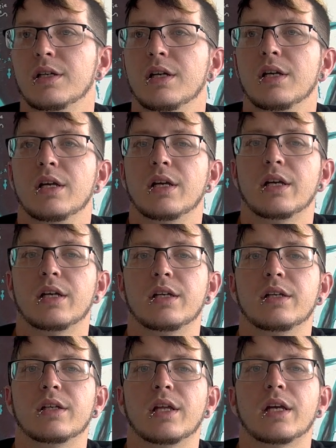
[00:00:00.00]
Yeah.
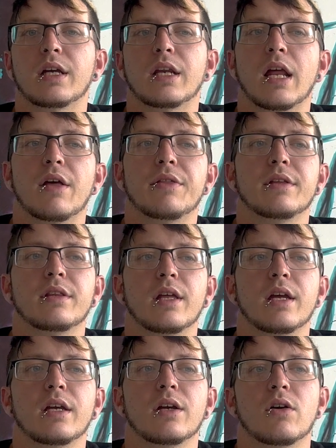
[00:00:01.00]
And, like, now that
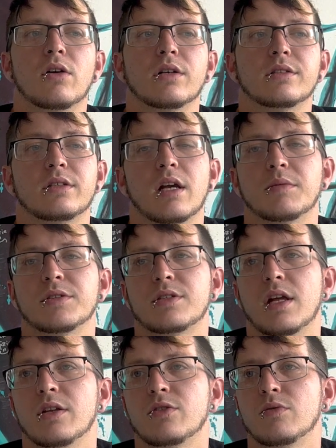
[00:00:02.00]
they are established
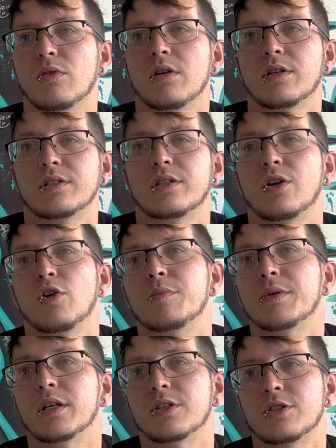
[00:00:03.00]
tattoo artists and
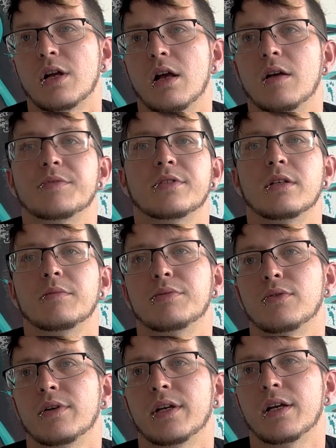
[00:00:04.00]
opening shops and
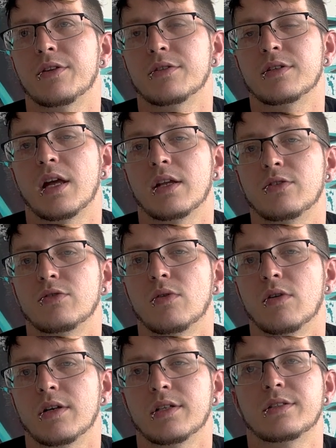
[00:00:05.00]
employing other tattoo
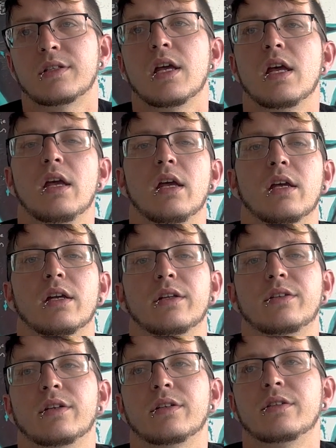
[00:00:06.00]
artists, it's,
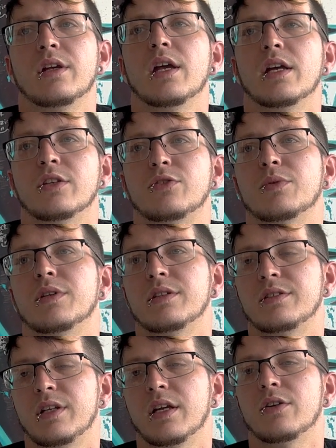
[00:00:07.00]
the standards, it's, it's, the
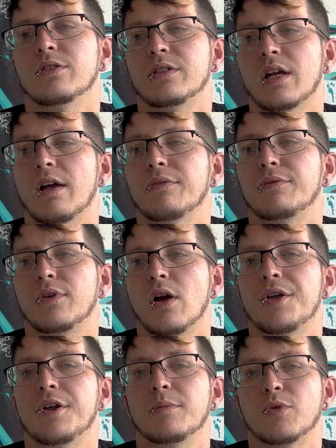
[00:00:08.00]
standards have yeah.
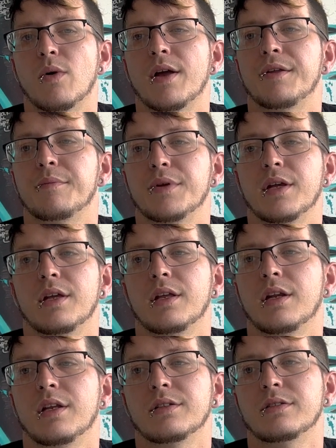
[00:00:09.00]
gone up quite a bit.
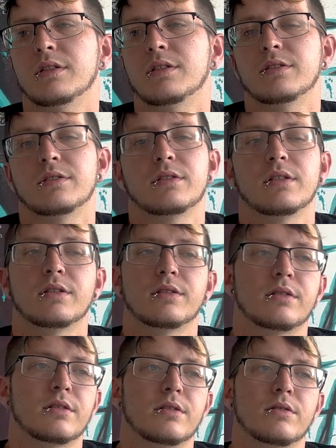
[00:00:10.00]
It isn't as,
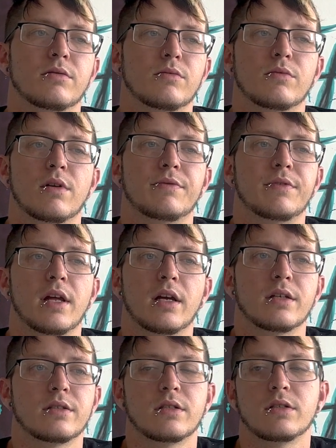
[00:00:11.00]
as roughneck
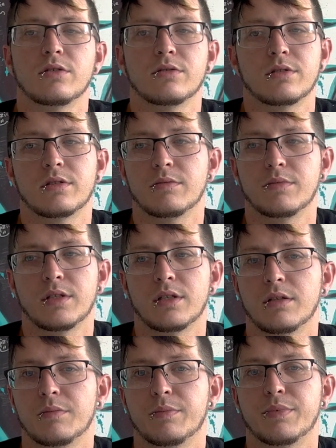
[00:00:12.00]
as it used to
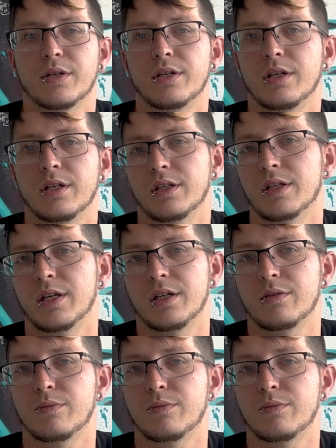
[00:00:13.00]
be. But, and, like,